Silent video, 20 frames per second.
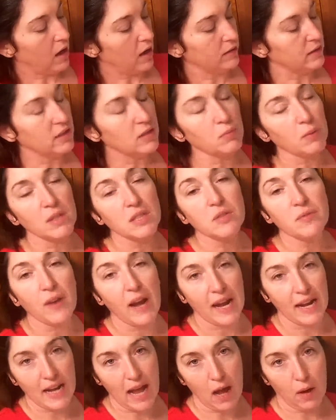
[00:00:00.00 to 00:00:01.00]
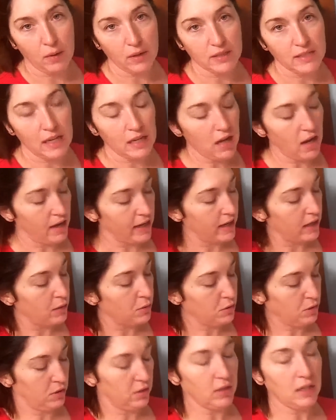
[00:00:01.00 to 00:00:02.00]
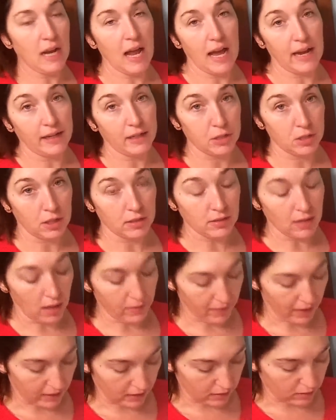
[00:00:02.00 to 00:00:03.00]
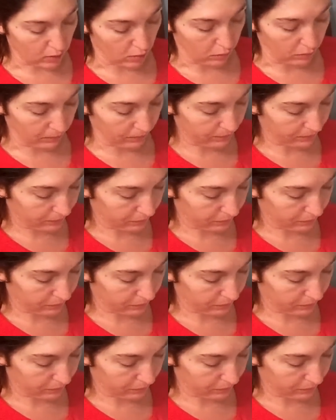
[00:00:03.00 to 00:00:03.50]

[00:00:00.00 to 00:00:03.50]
This runs for 8 hours at night. You turn it on, it shuts off on its own.